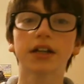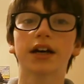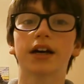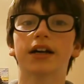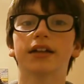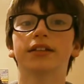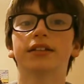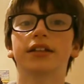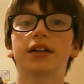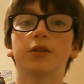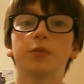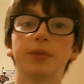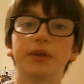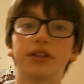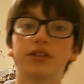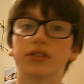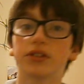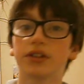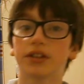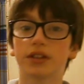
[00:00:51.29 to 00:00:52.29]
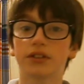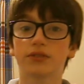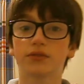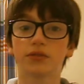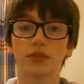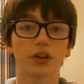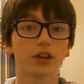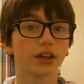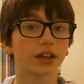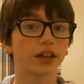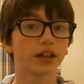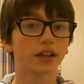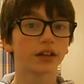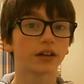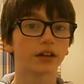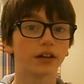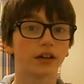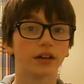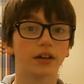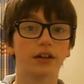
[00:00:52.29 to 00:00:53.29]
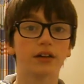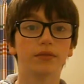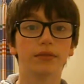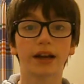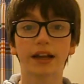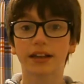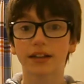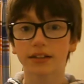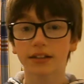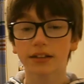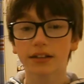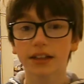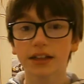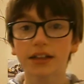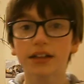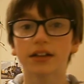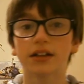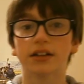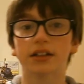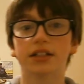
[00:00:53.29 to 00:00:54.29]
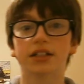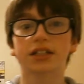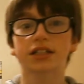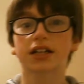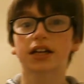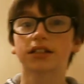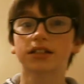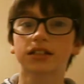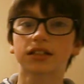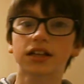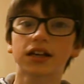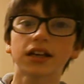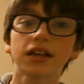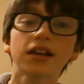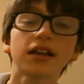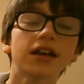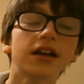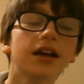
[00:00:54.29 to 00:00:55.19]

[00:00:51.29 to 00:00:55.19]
and I'll be doing vlogging uh, regularly on a Saturday